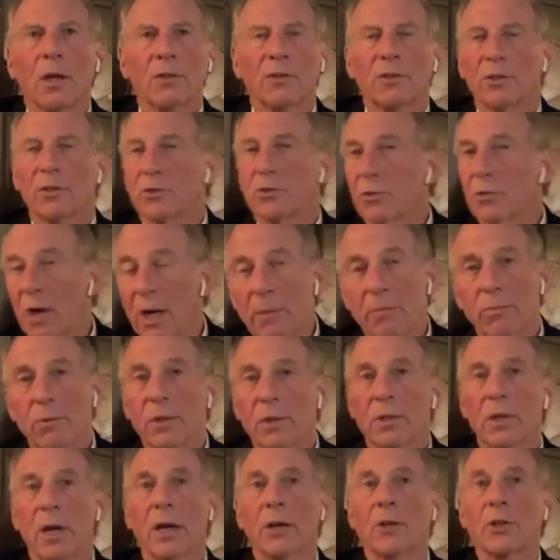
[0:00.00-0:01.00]
to drug
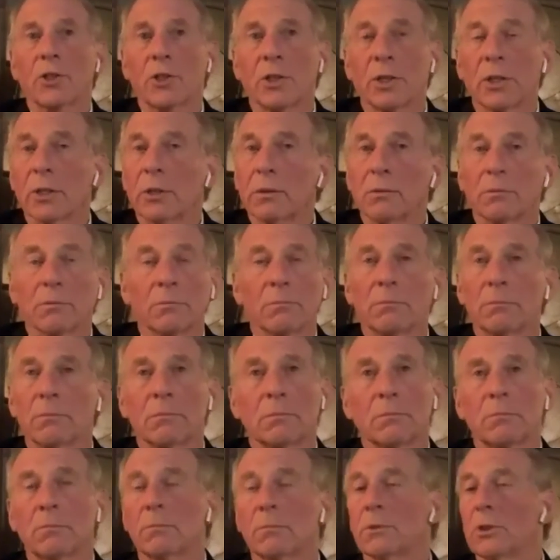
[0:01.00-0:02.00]
production,
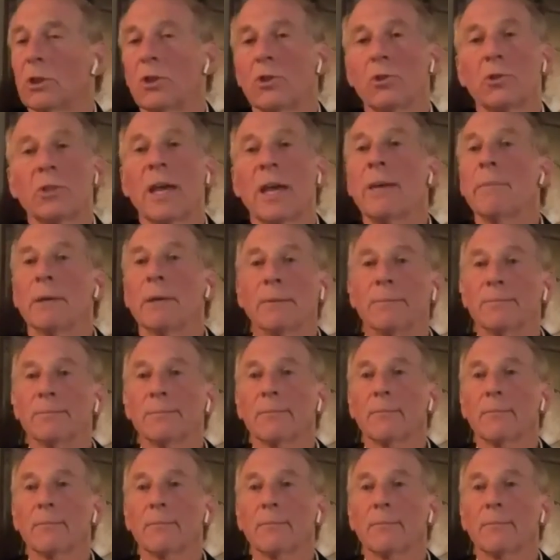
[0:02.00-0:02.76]
to you name it.